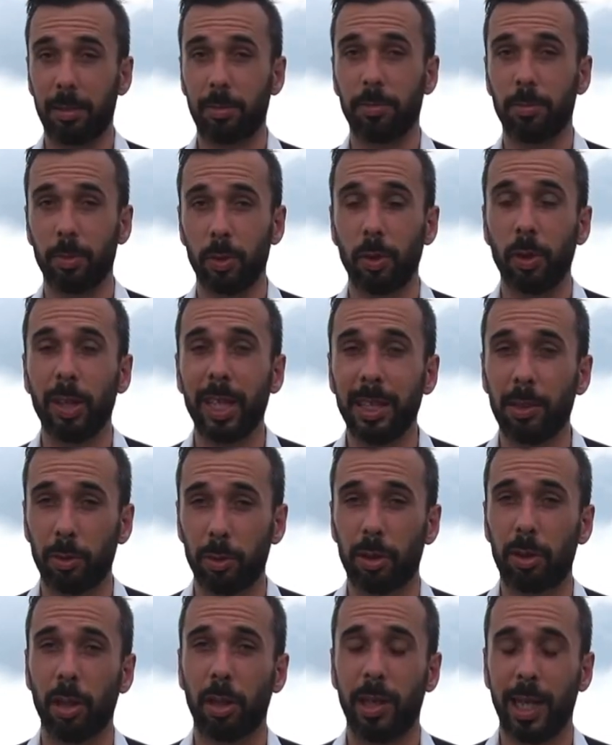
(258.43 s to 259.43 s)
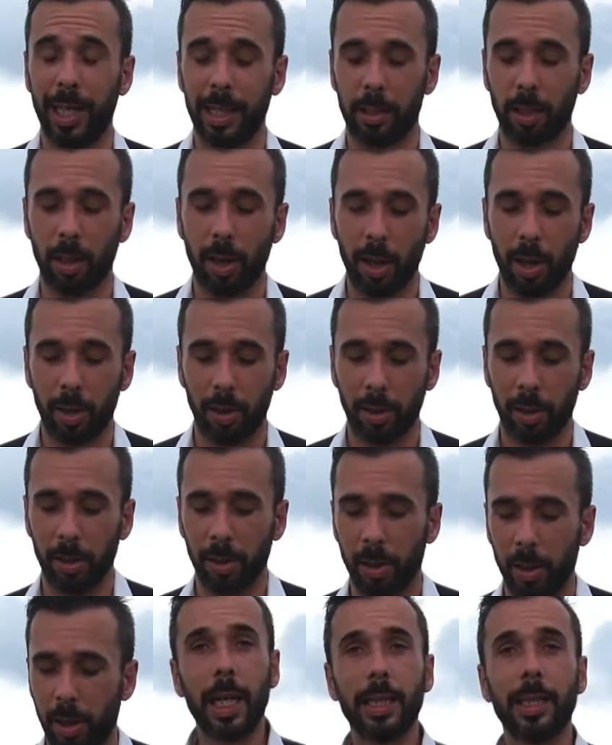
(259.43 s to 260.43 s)
you don't need to stir it a lot.
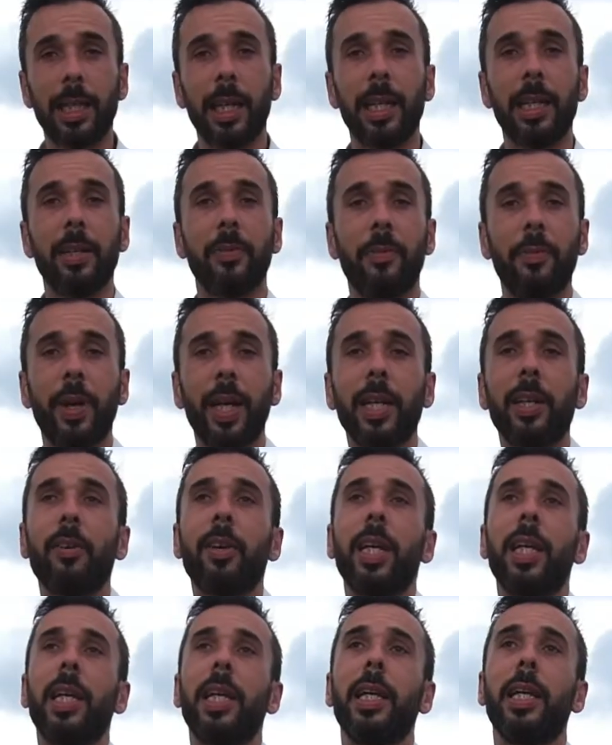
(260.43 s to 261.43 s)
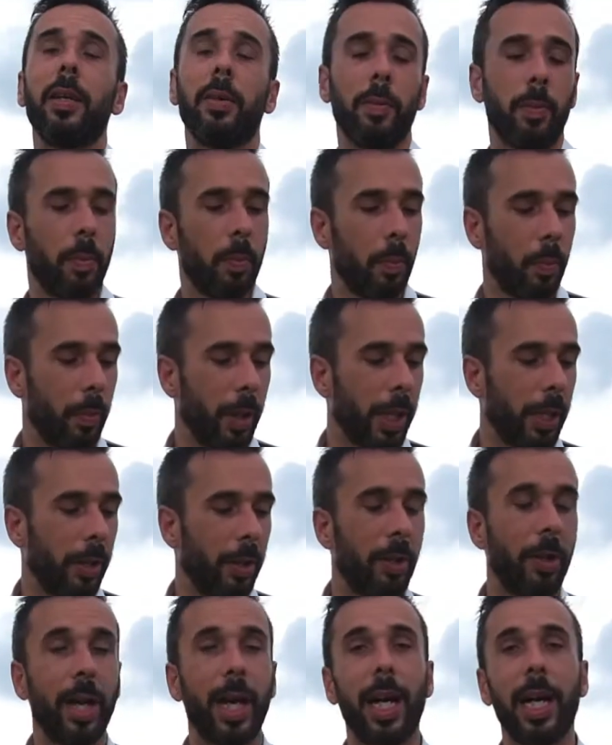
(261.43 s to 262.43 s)
And then finally, we're gonna
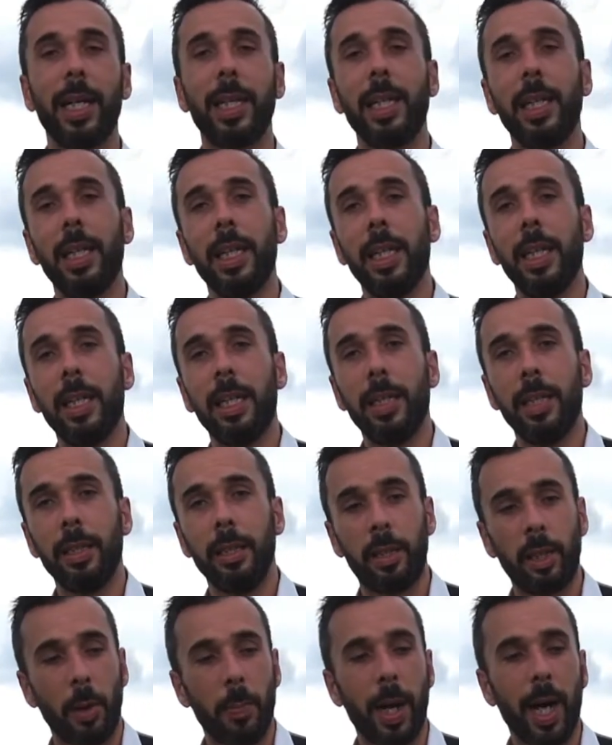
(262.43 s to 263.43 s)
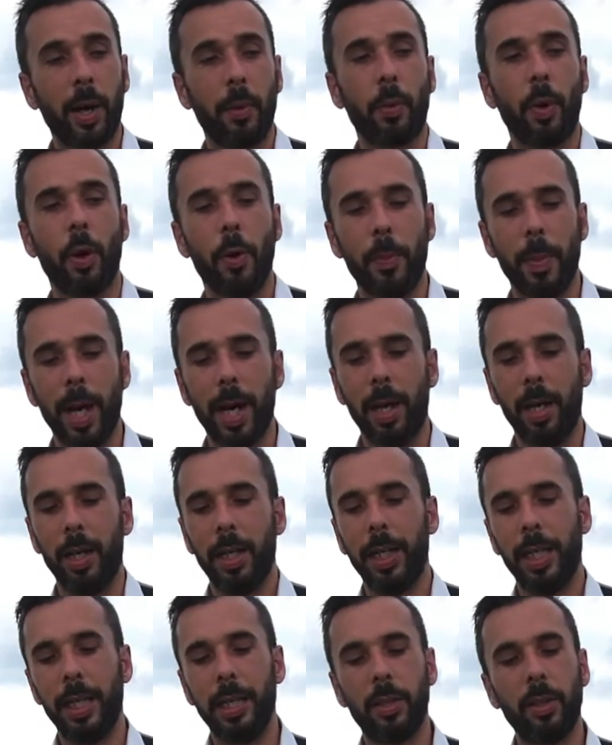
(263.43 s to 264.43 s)
add some aroma
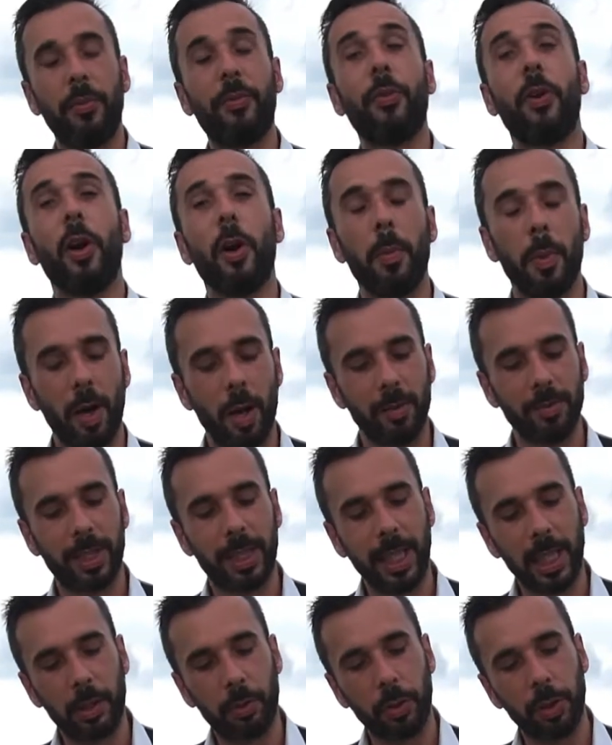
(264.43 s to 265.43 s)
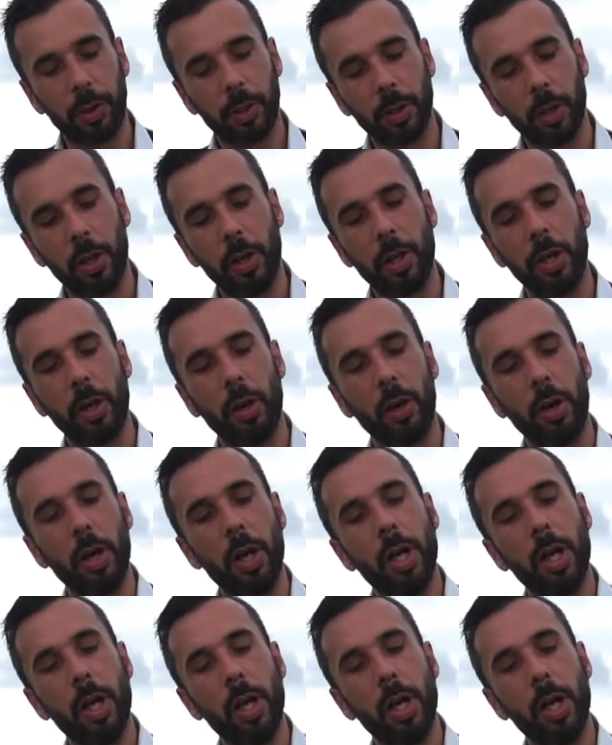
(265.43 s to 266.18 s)
in the form of citrus oil.